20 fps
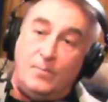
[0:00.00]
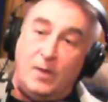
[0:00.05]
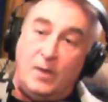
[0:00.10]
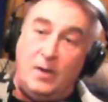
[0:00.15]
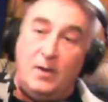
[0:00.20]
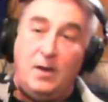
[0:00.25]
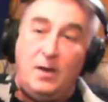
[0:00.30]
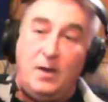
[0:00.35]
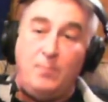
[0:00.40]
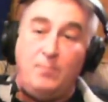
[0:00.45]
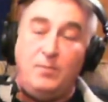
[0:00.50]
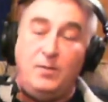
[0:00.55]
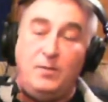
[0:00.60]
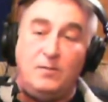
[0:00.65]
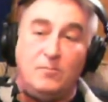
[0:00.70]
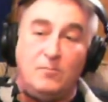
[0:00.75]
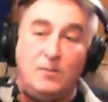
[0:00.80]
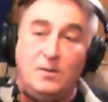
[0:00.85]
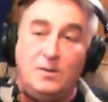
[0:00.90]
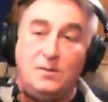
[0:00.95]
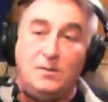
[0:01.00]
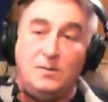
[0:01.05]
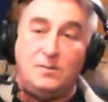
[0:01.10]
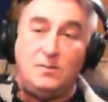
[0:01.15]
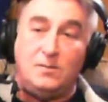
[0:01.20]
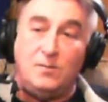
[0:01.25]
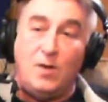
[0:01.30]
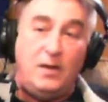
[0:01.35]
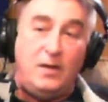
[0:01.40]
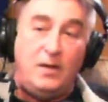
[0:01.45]
And M P three is
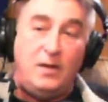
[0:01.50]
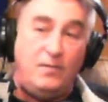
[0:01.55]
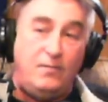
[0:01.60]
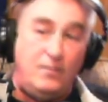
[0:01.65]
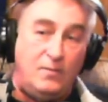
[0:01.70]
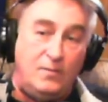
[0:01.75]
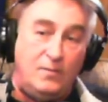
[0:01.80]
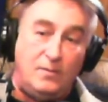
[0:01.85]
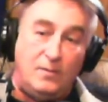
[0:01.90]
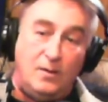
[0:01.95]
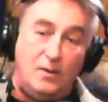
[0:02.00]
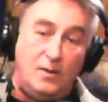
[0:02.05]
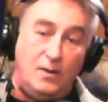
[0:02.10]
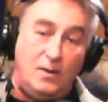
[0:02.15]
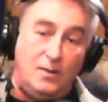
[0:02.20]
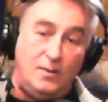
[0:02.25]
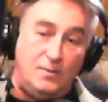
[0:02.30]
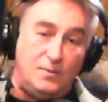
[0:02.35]
not even uh,